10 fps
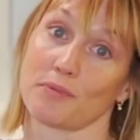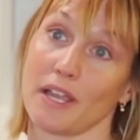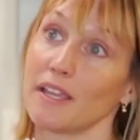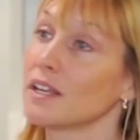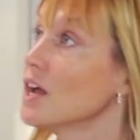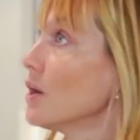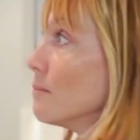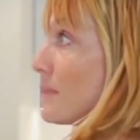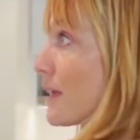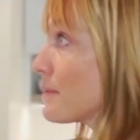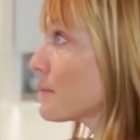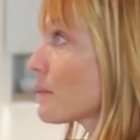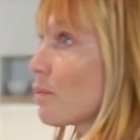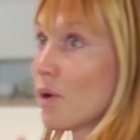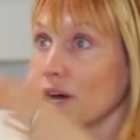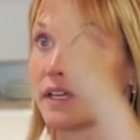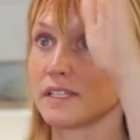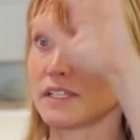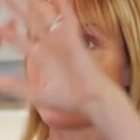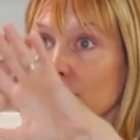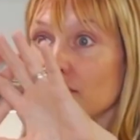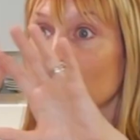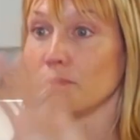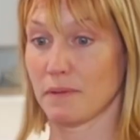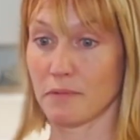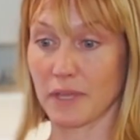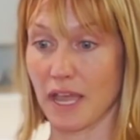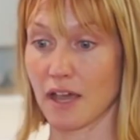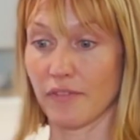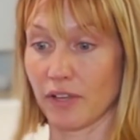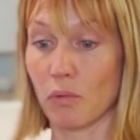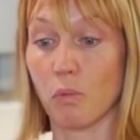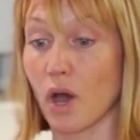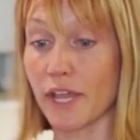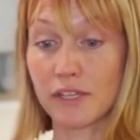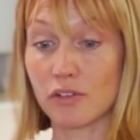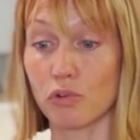right? Maybe we want, you know, maybe we have like a wine